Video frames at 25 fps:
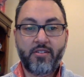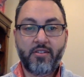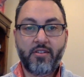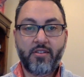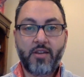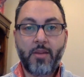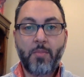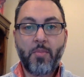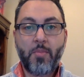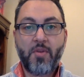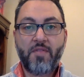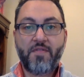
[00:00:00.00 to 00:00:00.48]

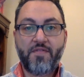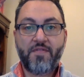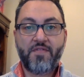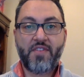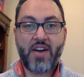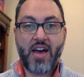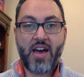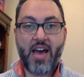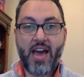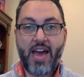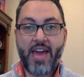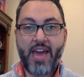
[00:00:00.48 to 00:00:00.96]
Number
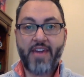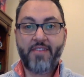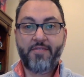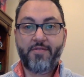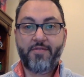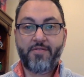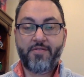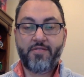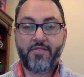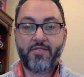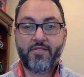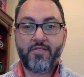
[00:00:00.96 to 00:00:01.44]

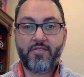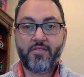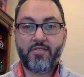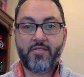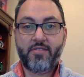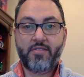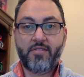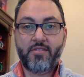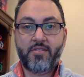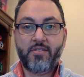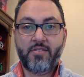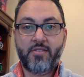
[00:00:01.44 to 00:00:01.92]
five
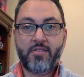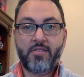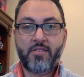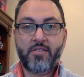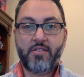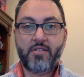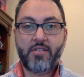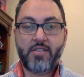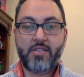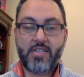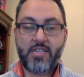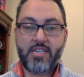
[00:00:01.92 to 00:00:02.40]

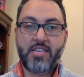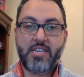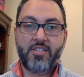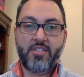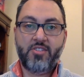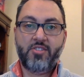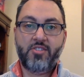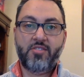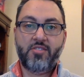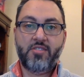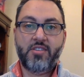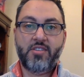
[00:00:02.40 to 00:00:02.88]

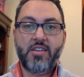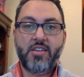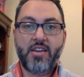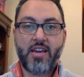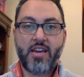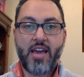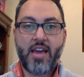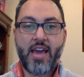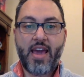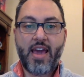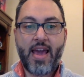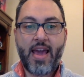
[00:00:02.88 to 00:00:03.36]
is the
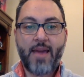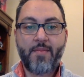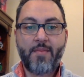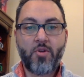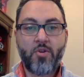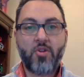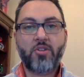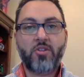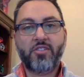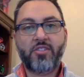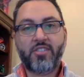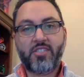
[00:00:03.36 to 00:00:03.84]

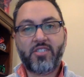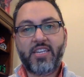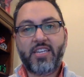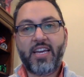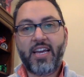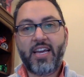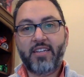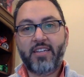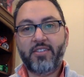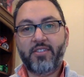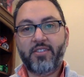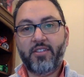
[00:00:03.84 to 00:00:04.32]
Hammer
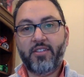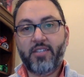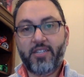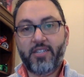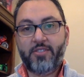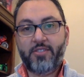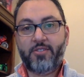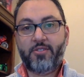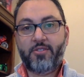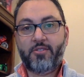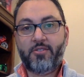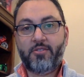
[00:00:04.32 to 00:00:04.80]

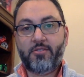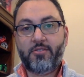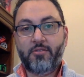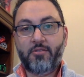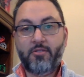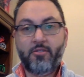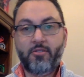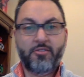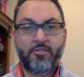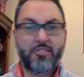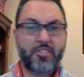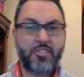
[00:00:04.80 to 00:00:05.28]
Scandalous,
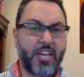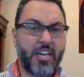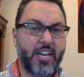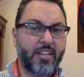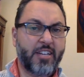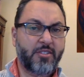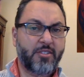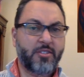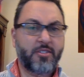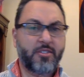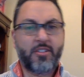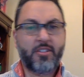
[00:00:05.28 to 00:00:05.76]
or
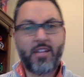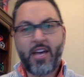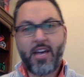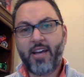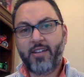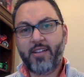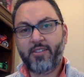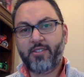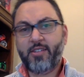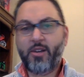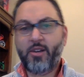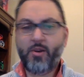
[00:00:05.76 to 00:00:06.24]

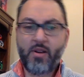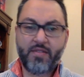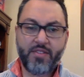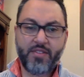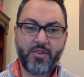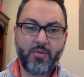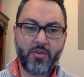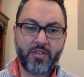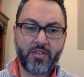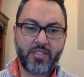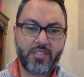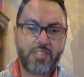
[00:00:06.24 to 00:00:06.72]
Scandal-S, however
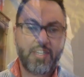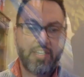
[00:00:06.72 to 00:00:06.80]
you want to